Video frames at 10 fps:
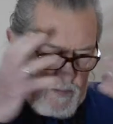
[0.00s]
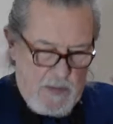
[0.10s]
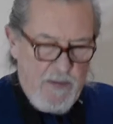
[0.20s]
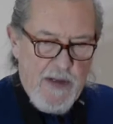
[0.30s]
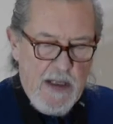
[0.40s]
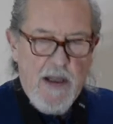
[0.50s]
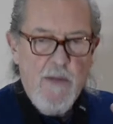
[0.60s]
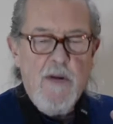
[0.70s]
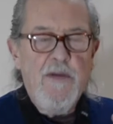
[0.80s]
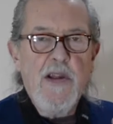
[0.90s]
everything seems
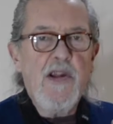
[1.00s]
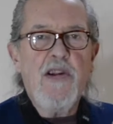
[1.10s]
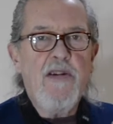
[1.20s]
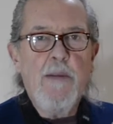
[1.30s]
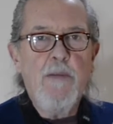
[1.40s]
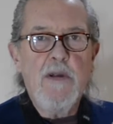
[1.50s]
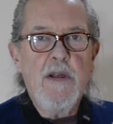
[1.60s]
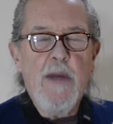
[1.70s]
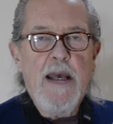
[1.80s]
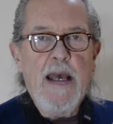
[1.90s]
to have unscrambled in
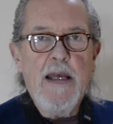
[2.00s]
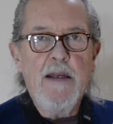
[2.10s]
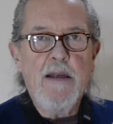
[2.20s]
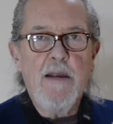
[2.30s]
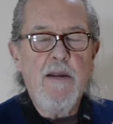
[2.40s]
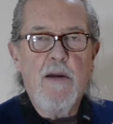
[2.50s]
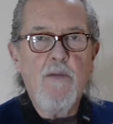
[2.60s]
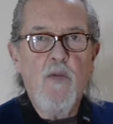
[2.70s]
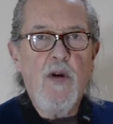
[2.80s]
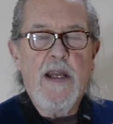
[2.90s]
my head and it's
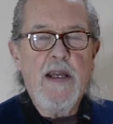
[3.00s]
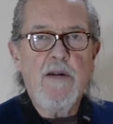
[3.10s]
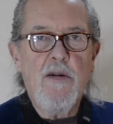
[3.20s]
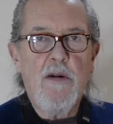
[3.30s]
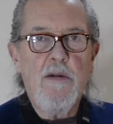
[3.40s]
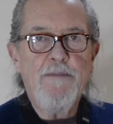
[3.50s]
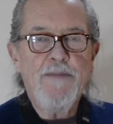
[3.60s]
not working at all.